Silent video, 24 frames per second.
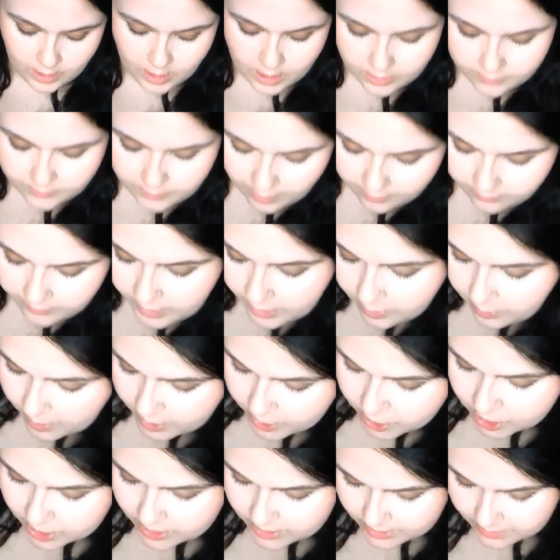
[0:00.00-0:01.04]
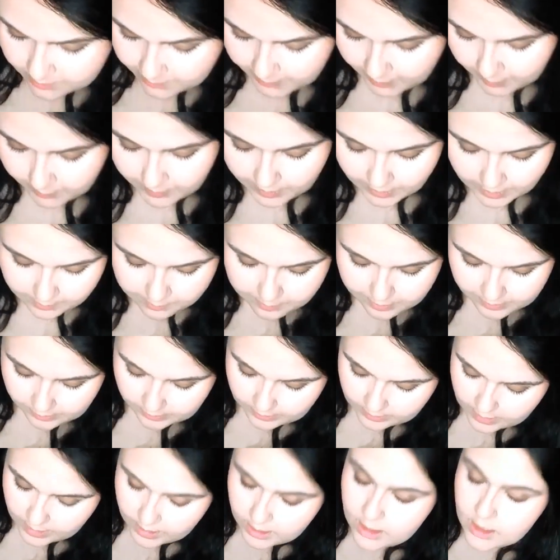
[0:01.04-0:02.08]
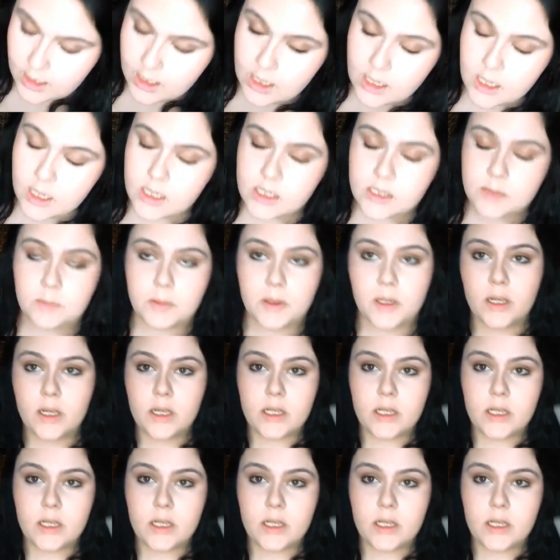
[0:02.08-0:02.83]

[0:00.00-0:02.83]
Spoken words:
if you have any questions about it, please